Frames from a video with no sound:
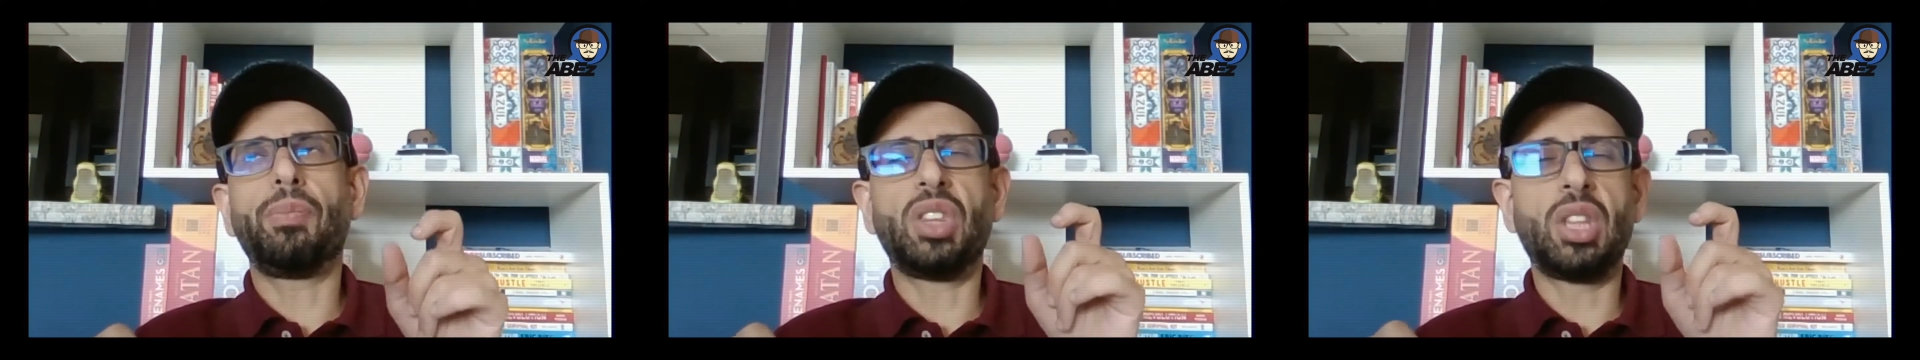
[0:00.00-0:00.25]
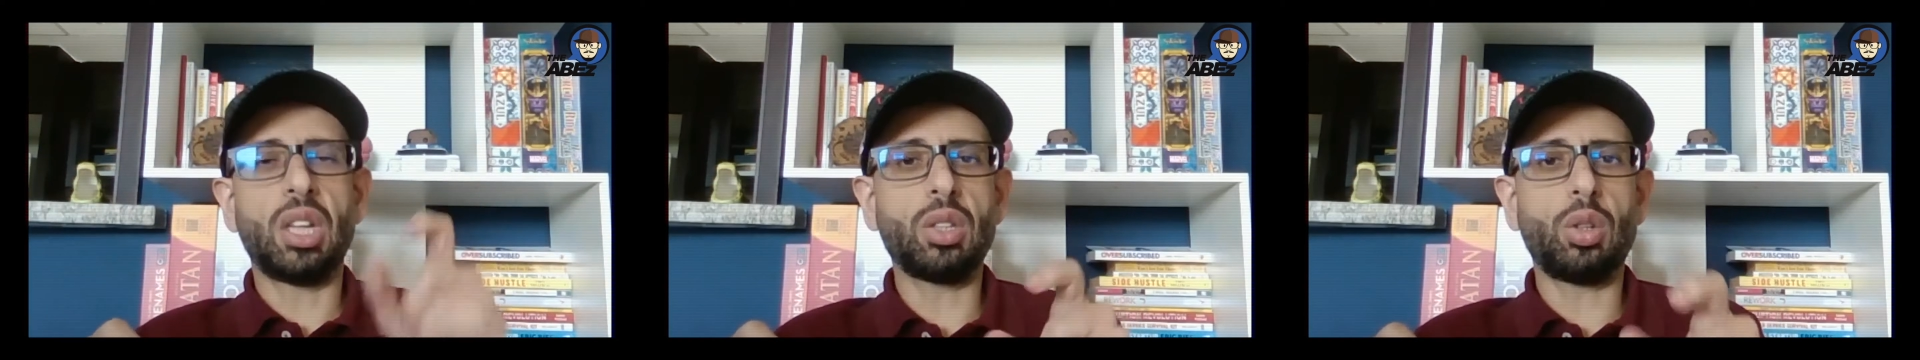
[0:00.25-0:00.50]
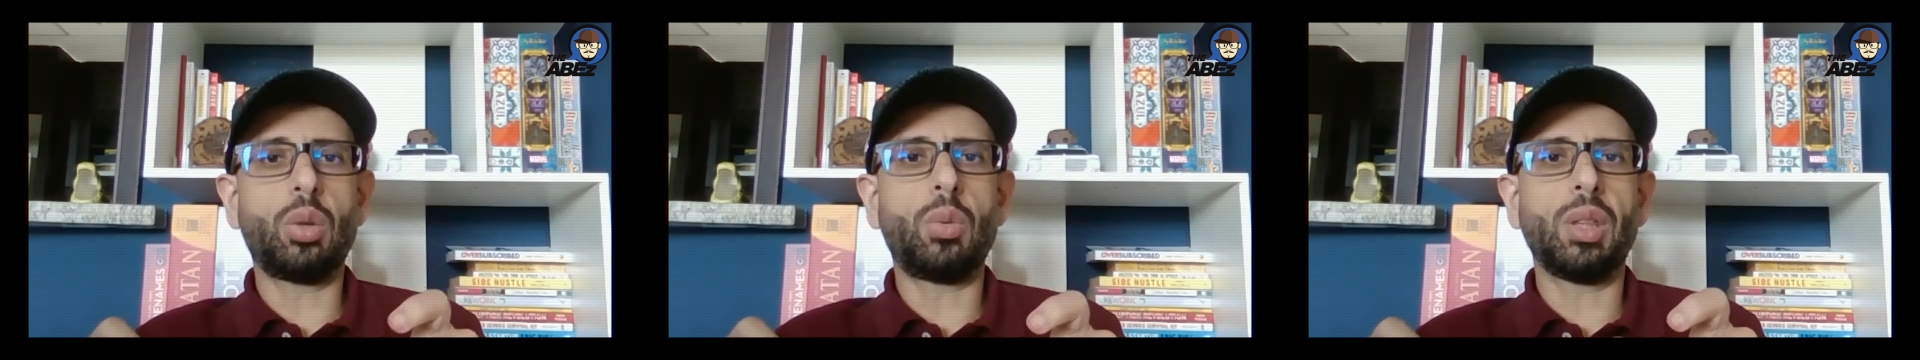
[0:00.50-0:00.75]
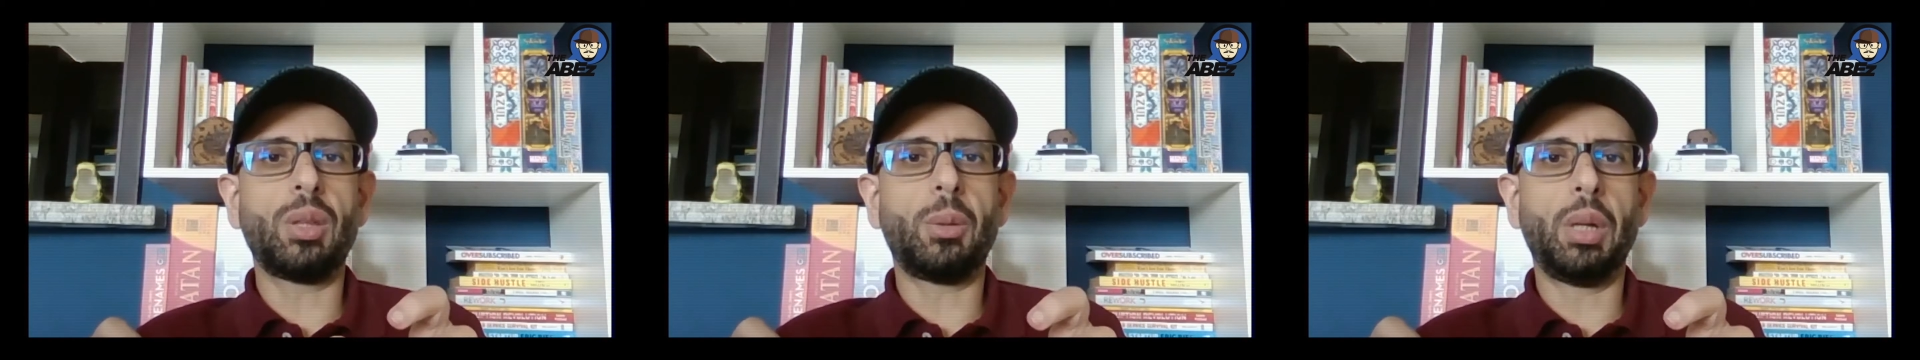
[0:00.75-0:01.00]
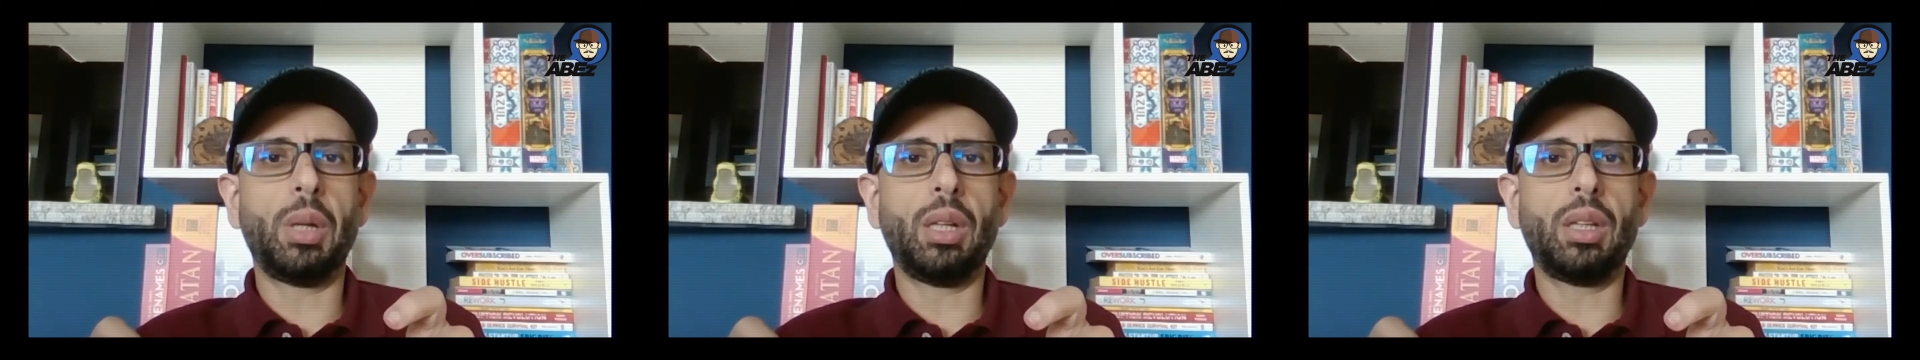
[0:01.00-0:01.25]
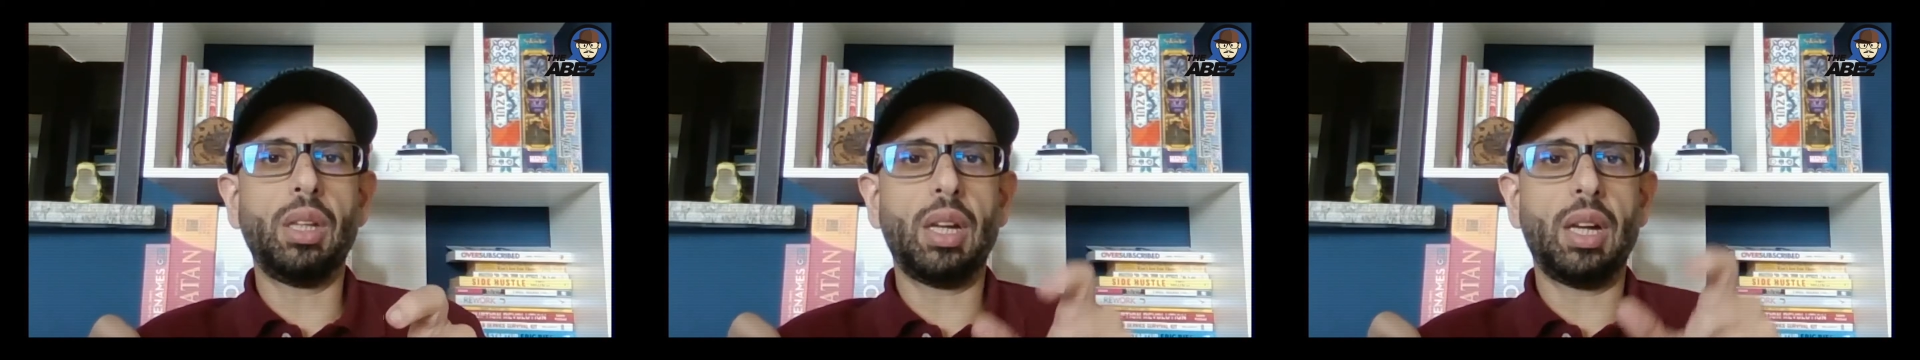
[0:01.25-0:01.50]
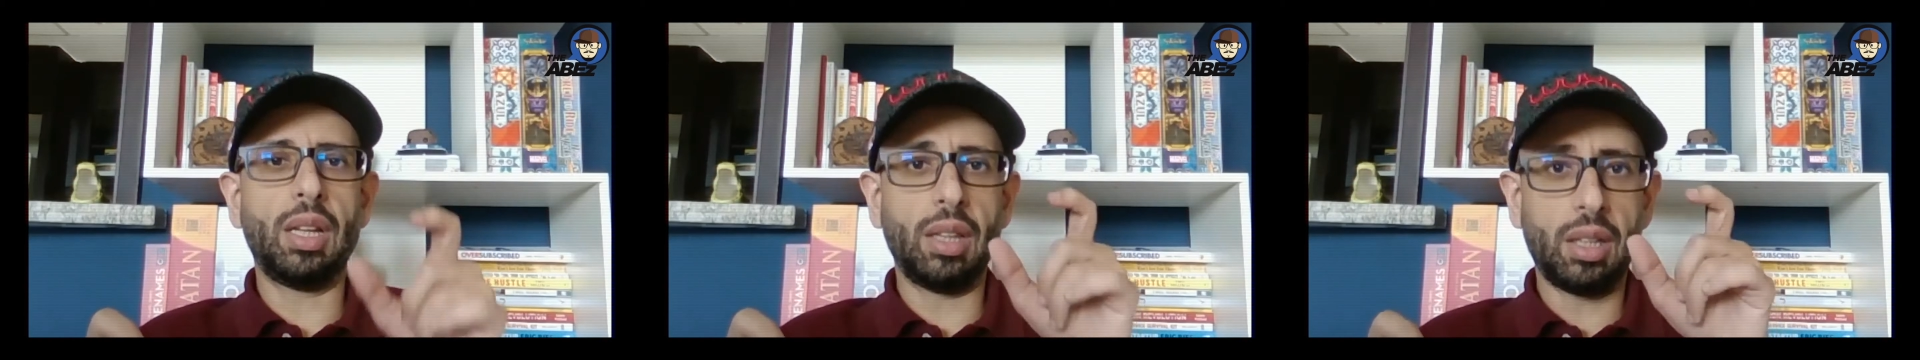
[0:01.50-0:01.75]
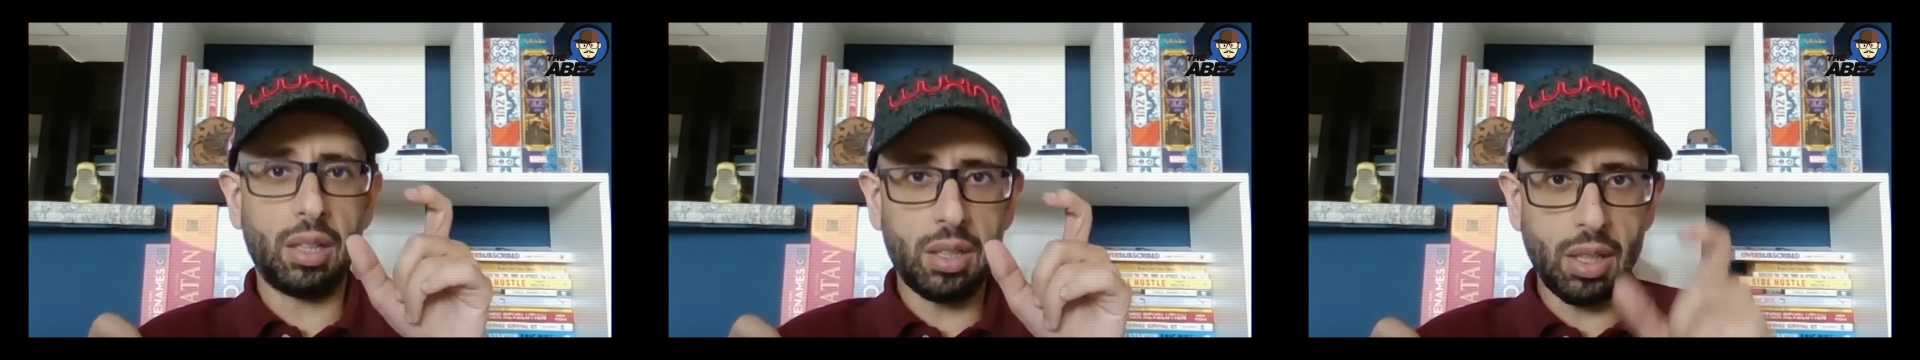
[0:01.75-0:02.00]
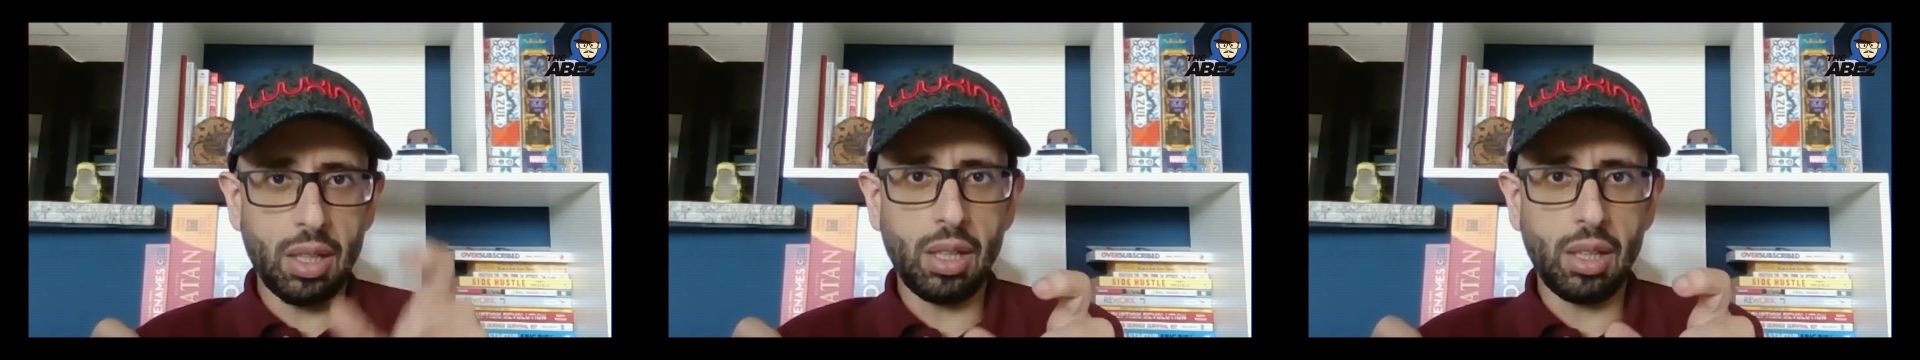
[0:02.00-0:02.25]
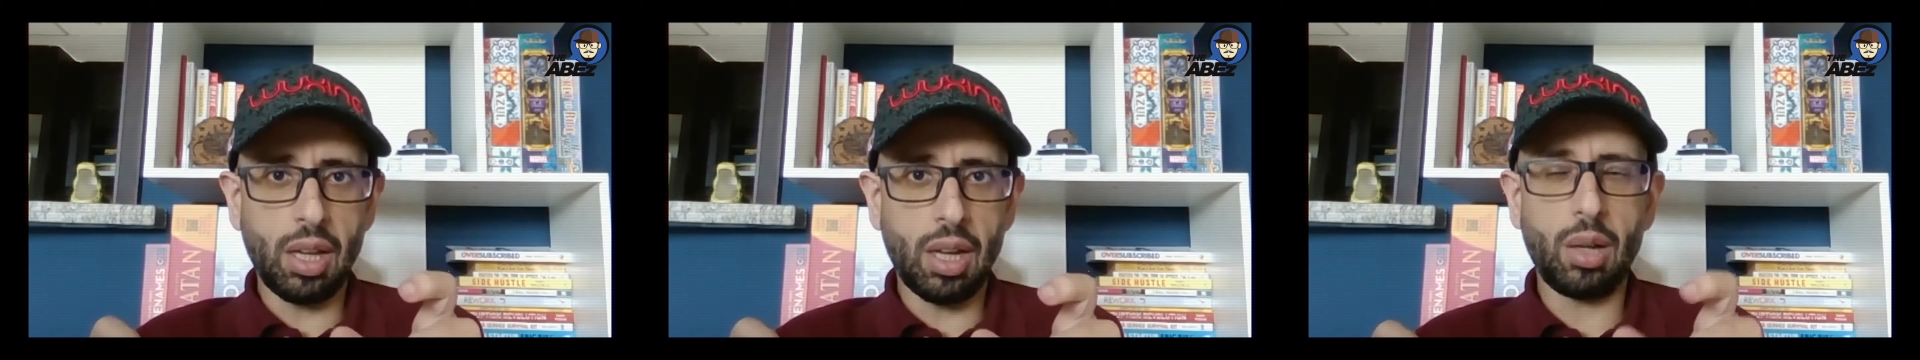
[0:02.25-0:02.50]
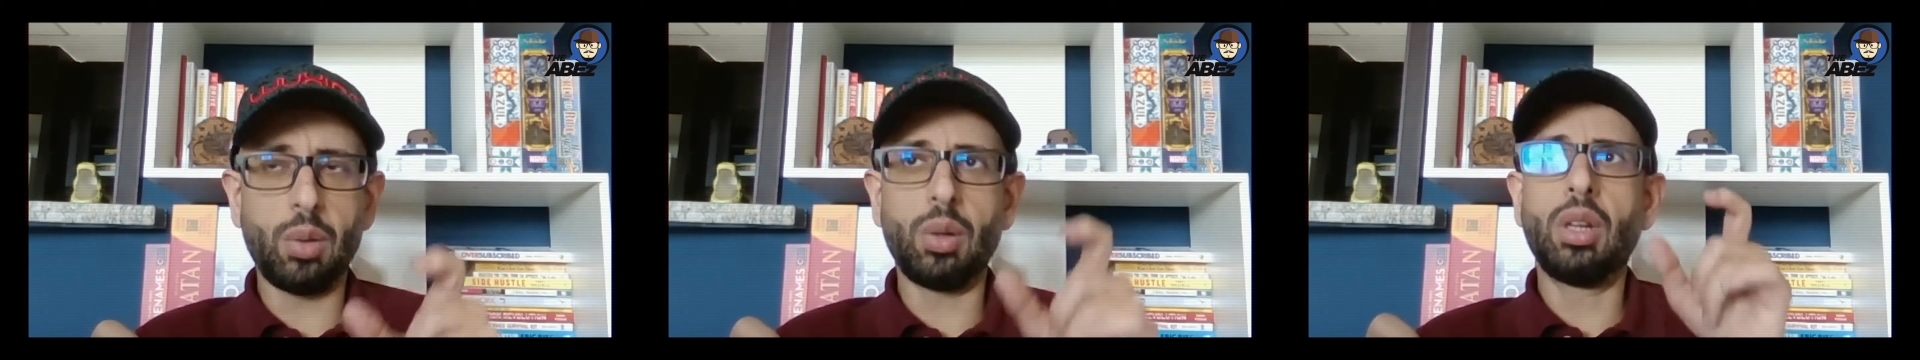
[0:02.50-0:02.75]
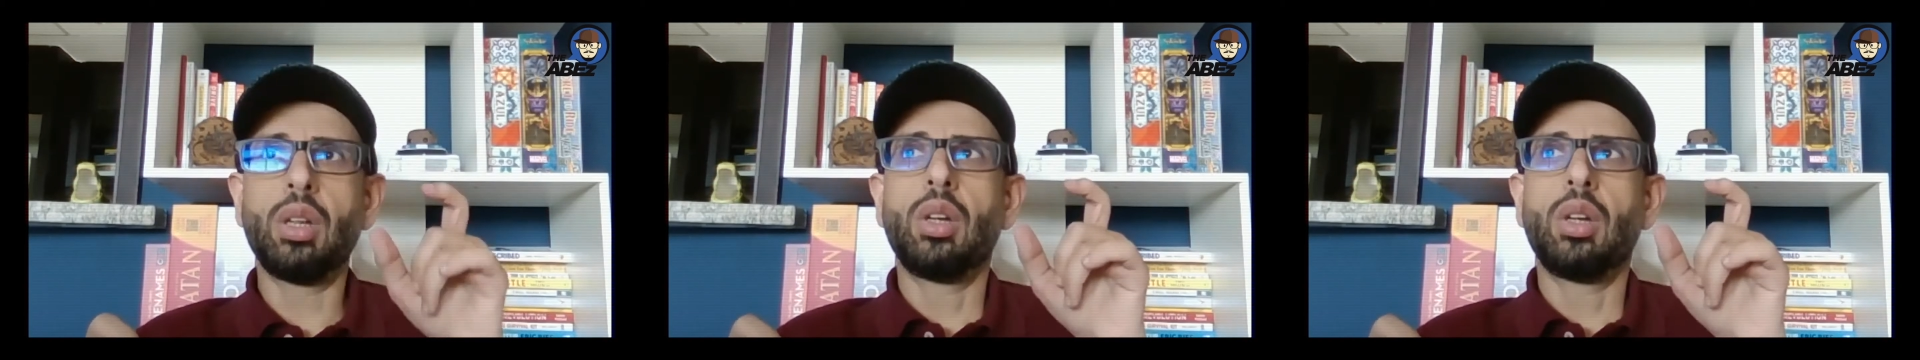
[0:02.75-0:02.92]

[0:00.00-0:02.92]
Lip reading: doesn't know what they're building and they're sitting down